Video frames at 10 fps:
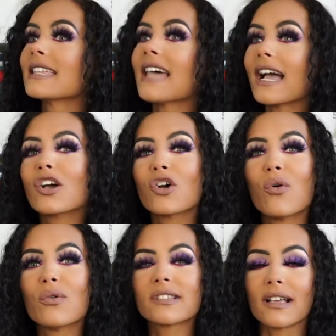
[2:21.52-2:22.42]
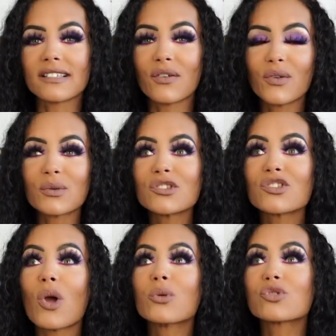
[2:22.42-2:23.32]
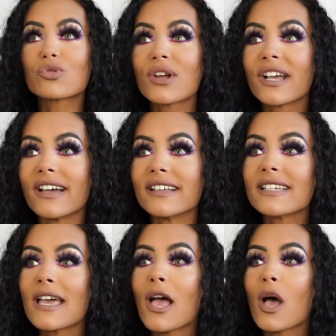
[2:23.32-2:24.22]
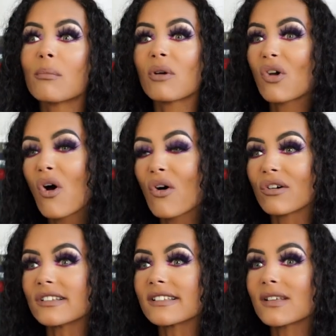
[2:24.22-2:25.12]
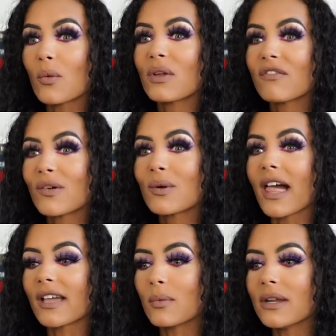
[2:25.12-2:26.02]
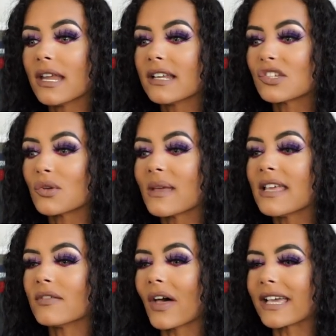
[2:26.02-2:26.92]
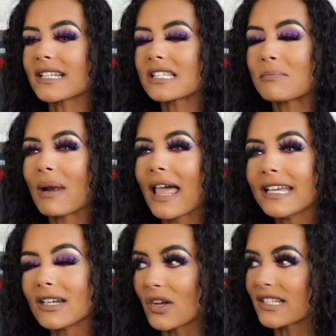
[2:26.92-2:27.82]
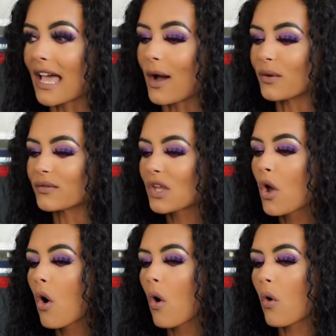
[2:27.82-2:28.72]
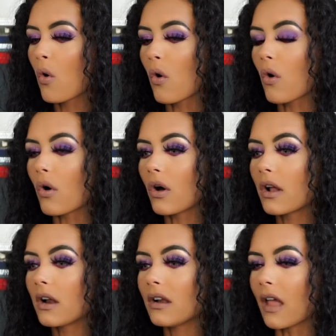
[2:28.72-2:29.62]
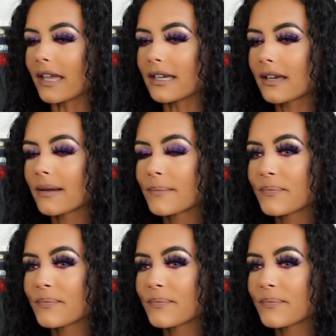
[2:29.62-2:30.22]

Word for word: that can cause us to feel so triggered because we feel like we need to either explain ourselves or like